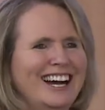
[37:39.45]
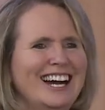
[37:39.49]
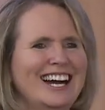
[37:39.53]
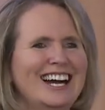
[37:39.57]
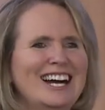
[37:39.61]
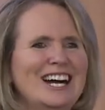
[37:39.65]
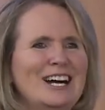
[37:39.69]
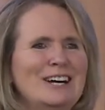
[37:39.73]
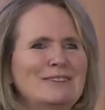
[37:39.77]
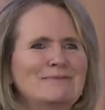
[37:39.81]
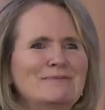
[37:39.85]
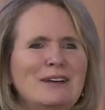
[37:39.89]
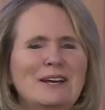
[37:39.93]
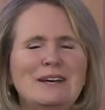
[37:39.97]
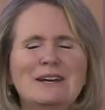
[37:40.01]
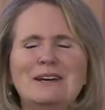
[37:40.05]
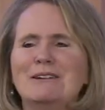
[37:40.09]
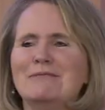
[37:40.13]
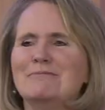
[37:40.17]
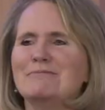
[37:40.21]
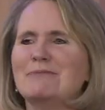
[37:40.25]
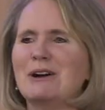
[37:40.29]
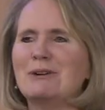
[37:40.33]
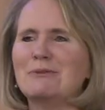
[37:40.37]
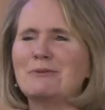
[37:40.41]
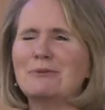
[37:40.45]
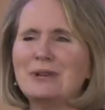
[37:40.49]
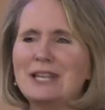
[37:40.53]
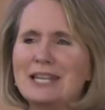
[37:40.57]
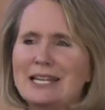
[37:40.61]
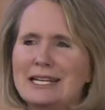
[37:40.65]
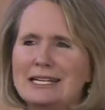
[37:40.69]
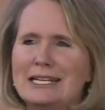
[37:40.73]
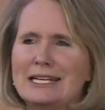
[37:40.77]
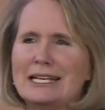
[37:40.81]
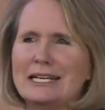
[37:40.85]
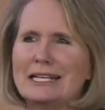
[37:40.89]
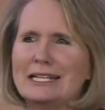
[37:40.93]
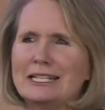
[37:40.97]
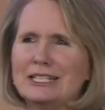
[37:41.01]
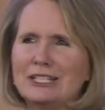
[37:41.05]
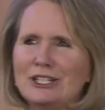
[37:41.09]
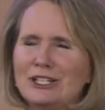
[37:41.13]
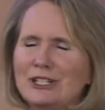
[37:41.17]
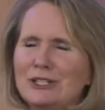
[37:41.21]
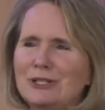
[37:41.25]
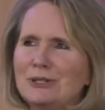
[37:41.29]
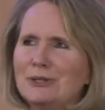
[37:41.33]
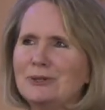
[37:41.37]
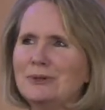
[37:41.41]
Um, but we need
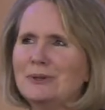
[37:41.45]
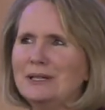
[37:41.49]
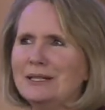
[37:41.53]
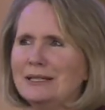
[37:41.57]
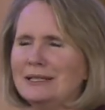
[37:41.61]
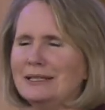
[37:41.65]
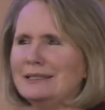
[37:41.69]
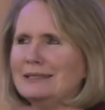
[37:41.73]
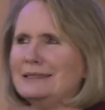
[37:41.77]
to